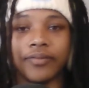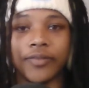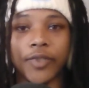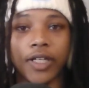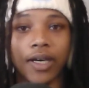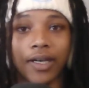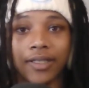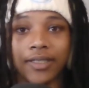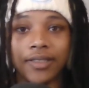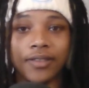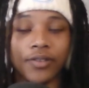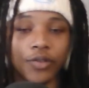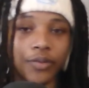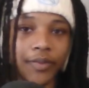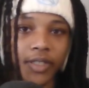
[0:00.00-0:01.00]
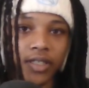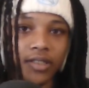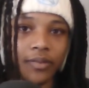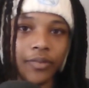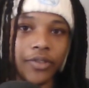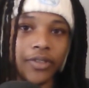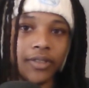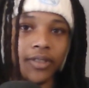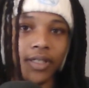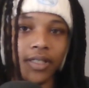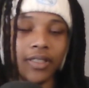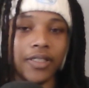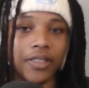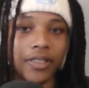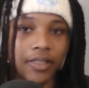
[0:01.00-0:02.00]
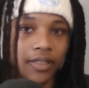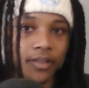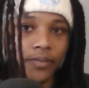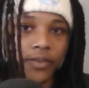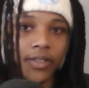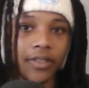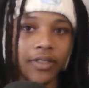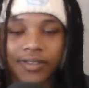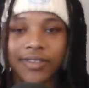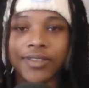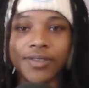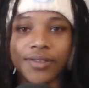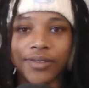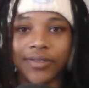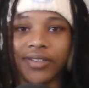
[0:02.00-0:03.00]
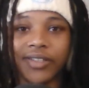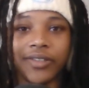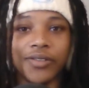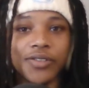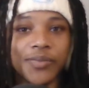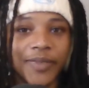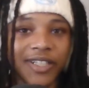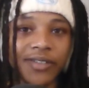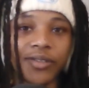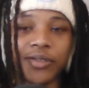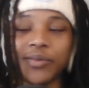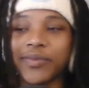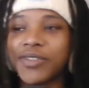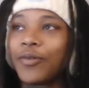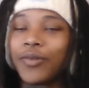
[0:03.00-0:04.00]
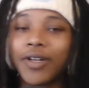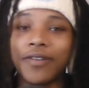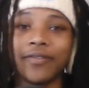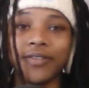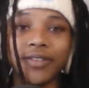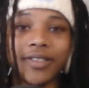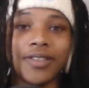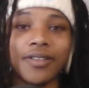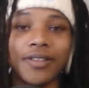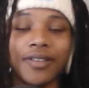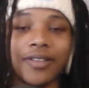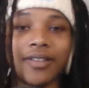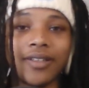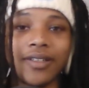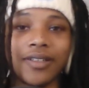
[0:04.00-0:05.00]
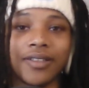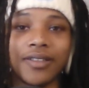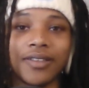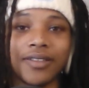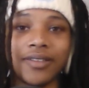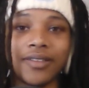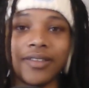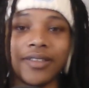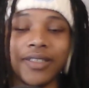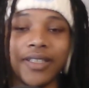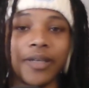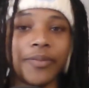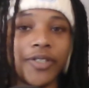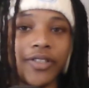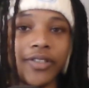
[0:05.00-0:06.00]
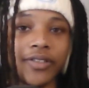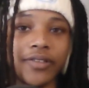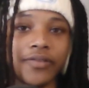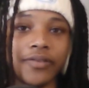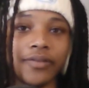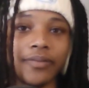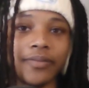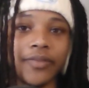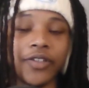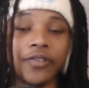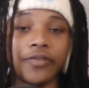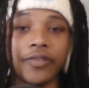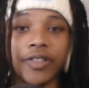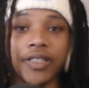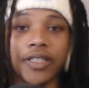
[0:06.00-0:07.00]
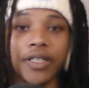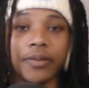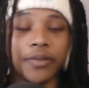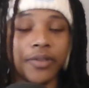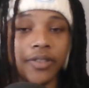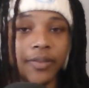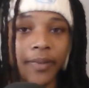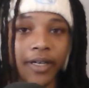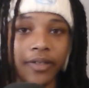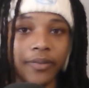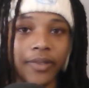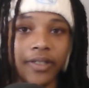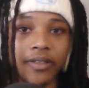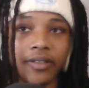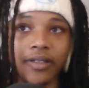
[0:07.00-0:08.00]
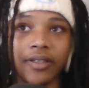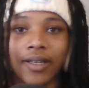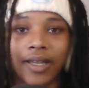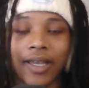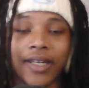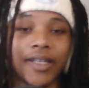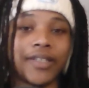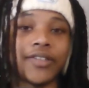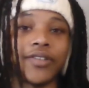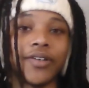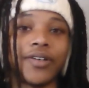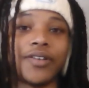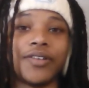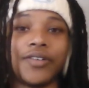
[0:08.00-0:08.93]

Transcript: not Norman Osborn, at least it seems. So there goes my hopes. When I first saw the images from Your Friendly Neighborhood Spider-Man, and I saw